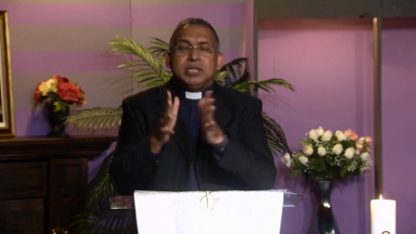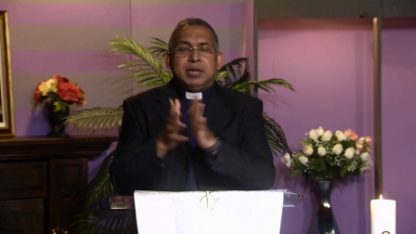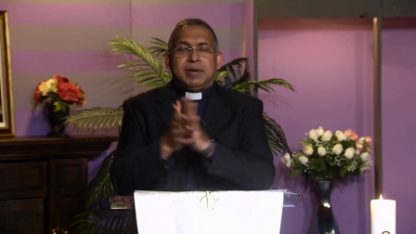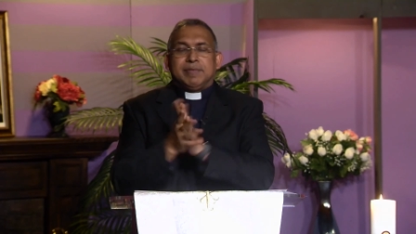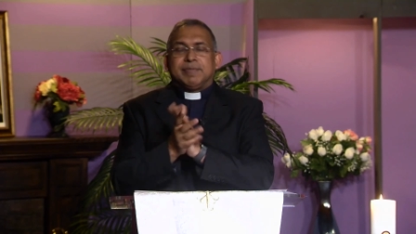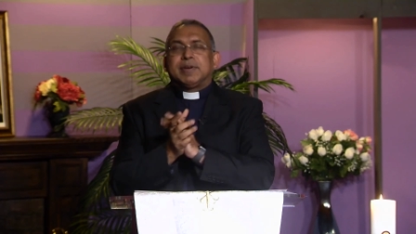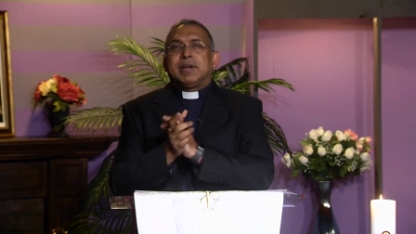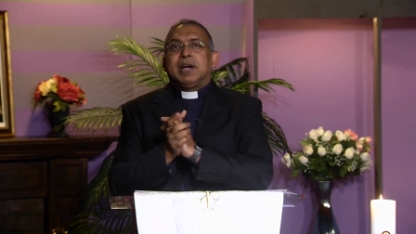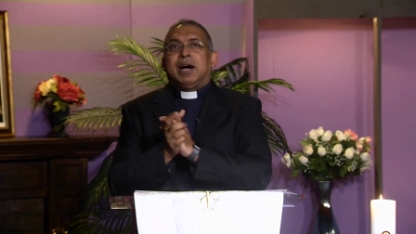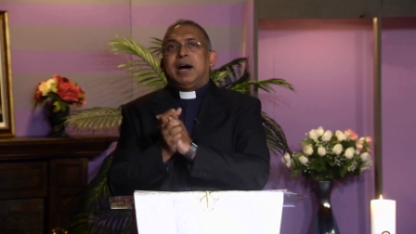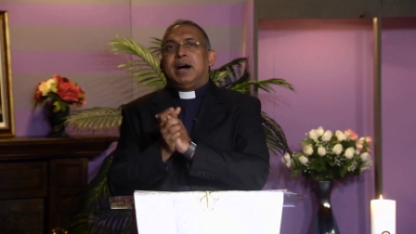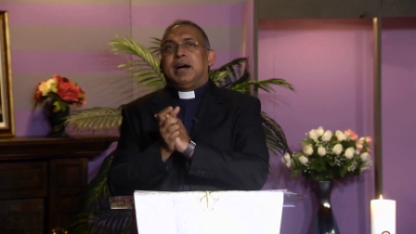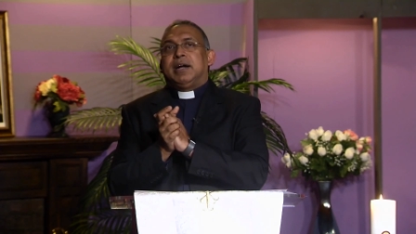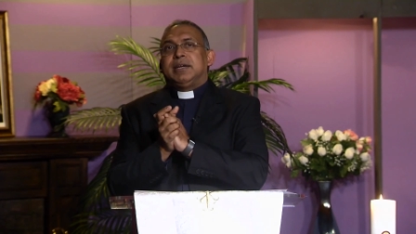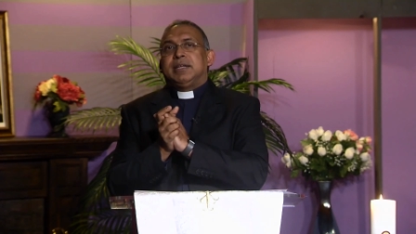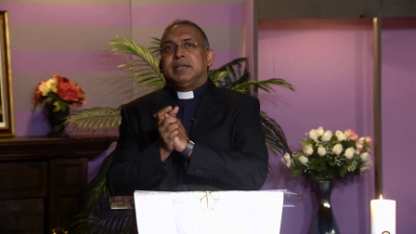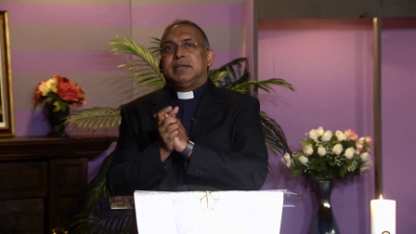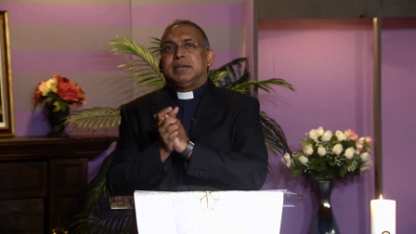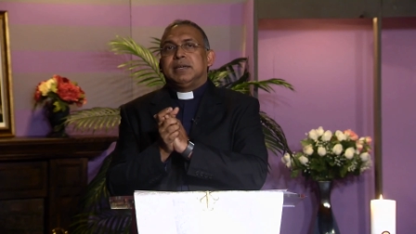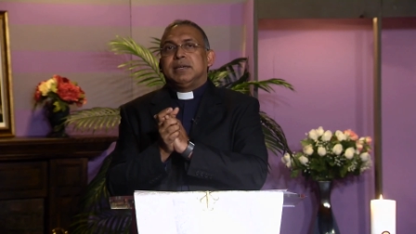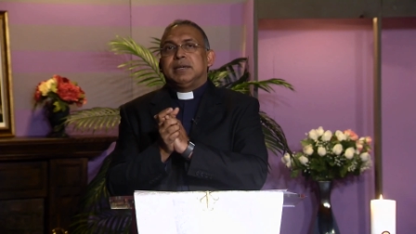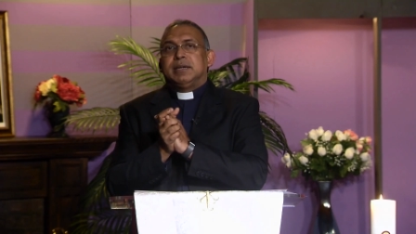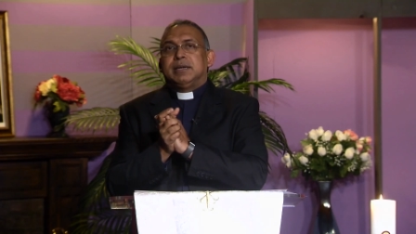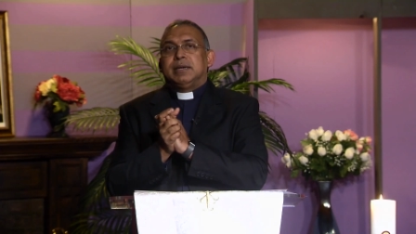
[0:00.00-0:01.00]
of God
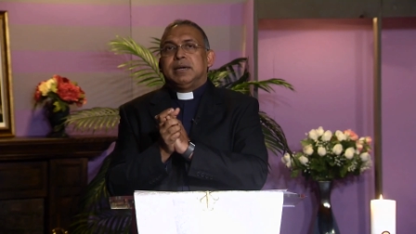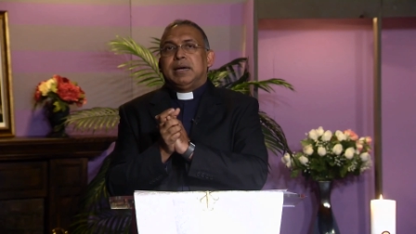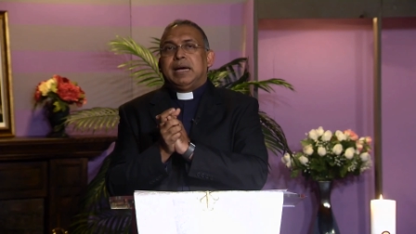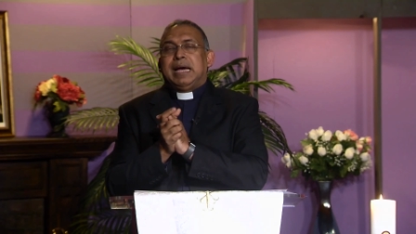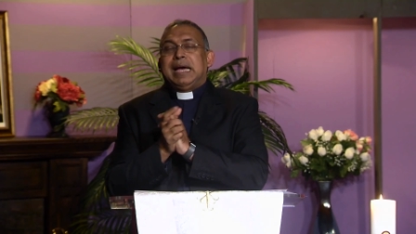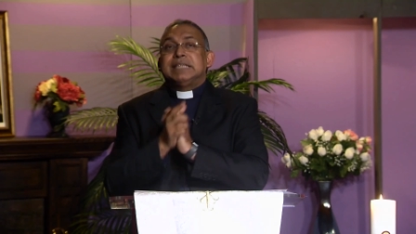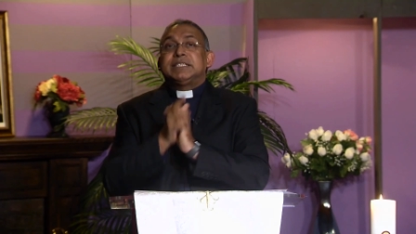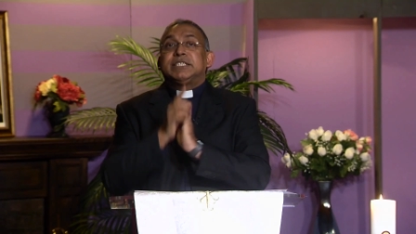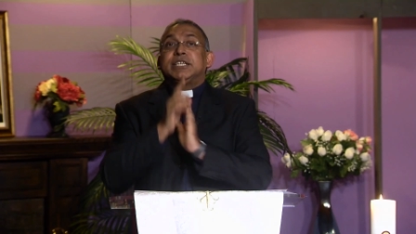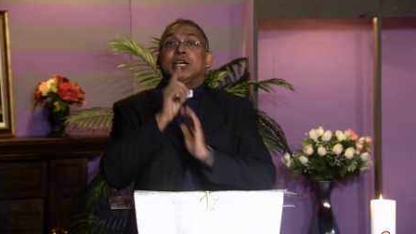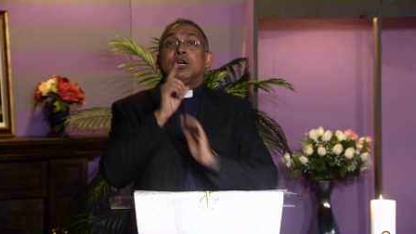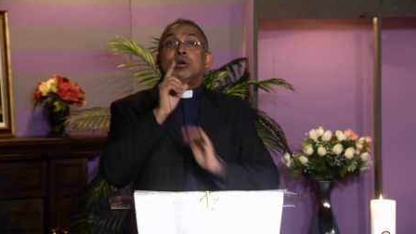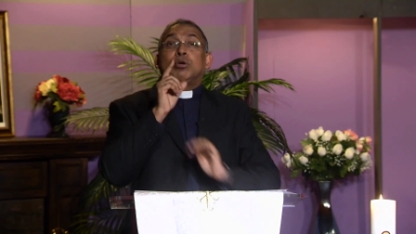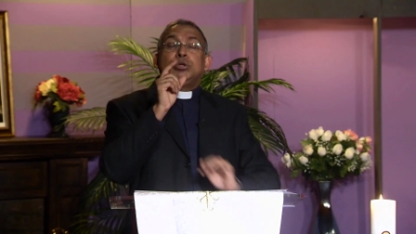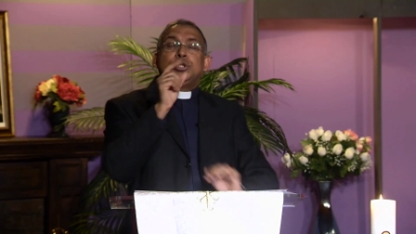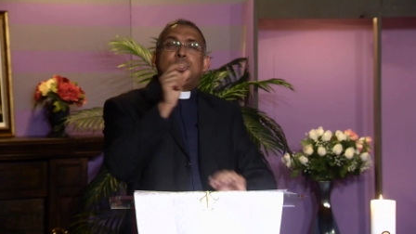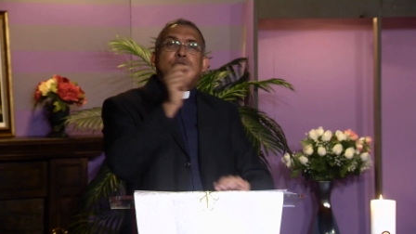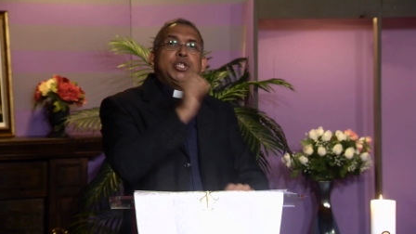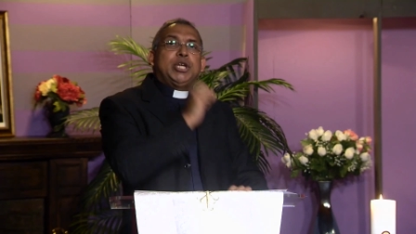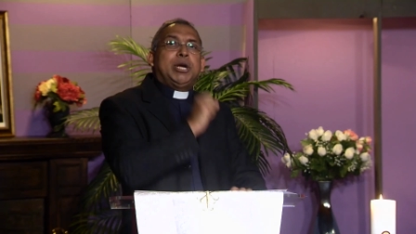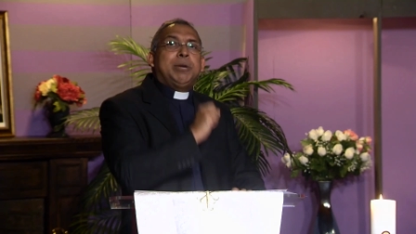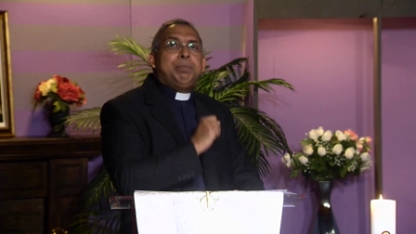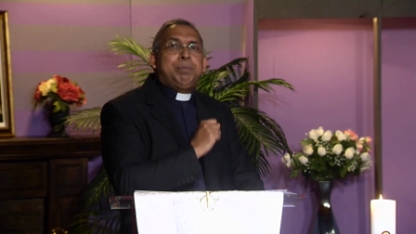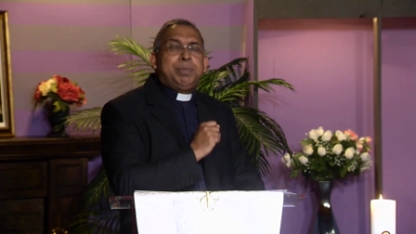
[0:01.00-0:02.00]
as a good
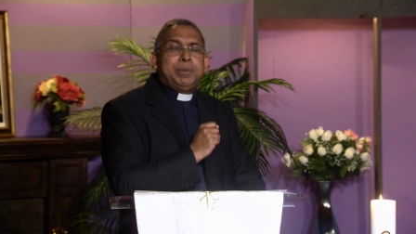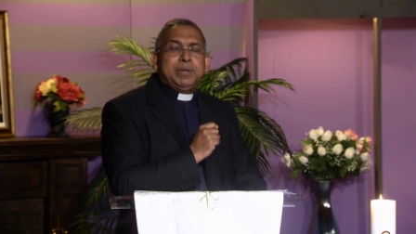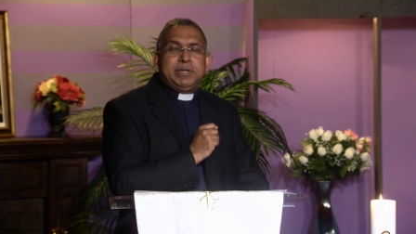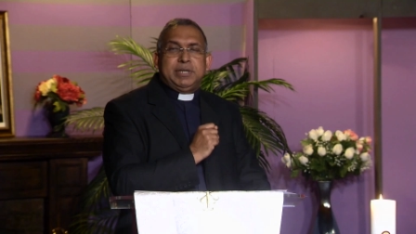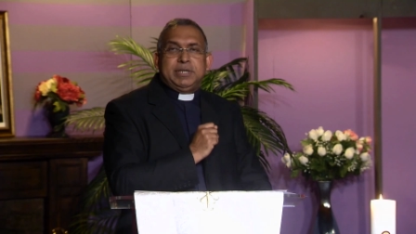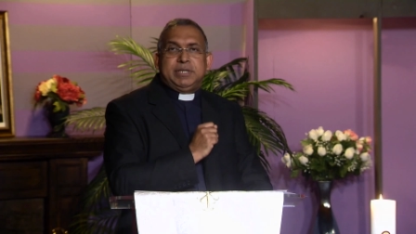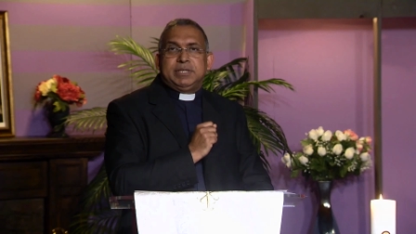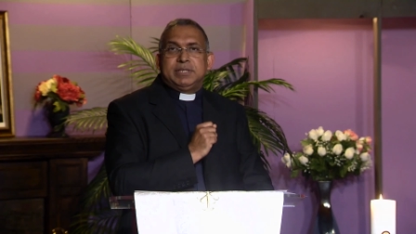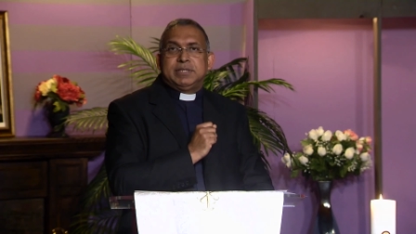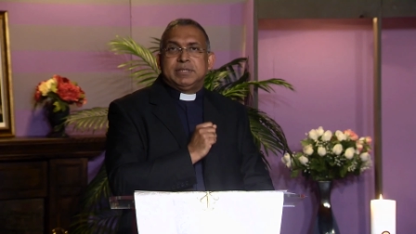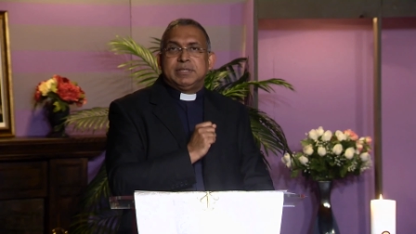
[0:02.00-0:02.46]
shepherd.